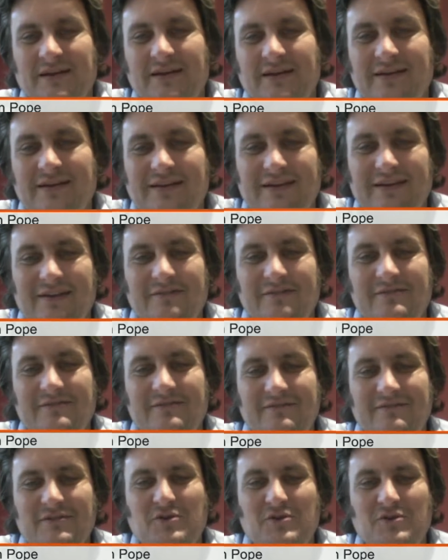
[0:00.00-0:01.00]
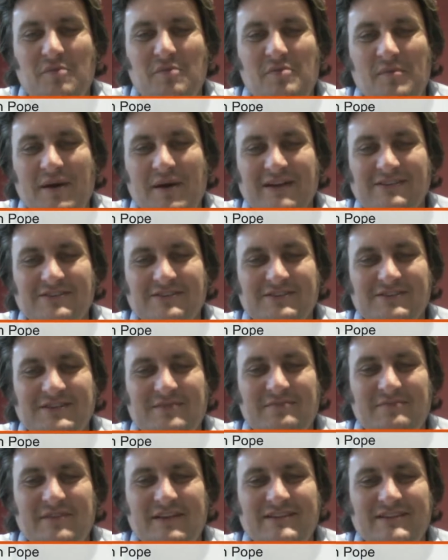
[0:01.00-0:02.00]
You compromise on
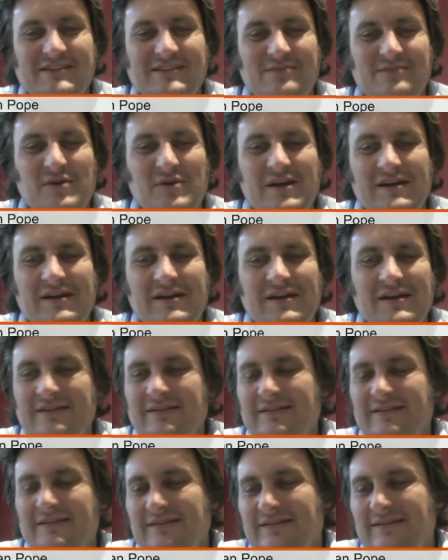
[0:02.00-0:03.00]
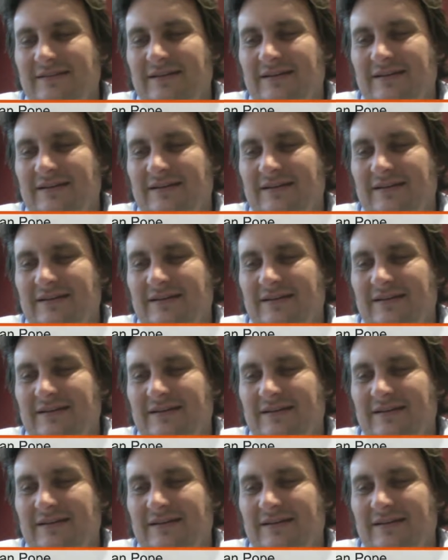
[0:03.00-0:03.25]
something somewhere. And